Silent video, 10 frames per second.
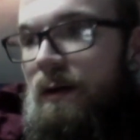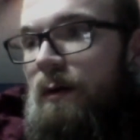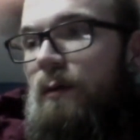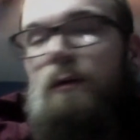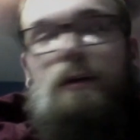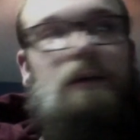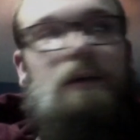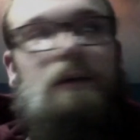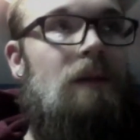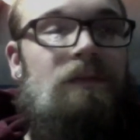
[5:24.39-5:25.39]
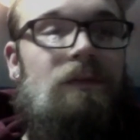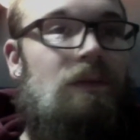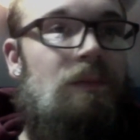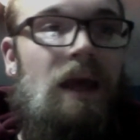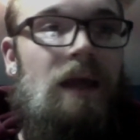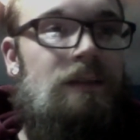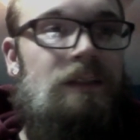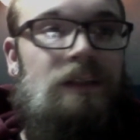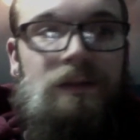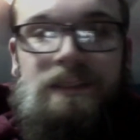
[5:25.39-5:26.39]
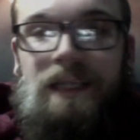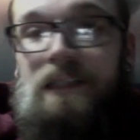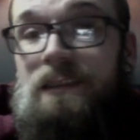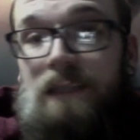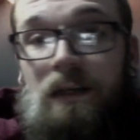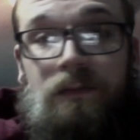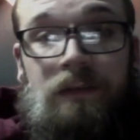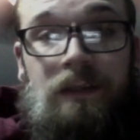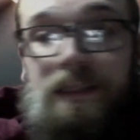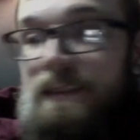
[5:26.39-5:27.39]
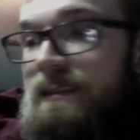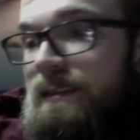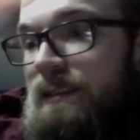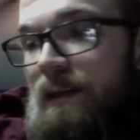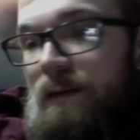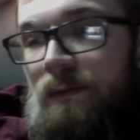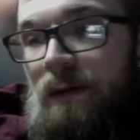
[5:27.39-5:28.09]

or right before bed, you know, set yourself at least, you know,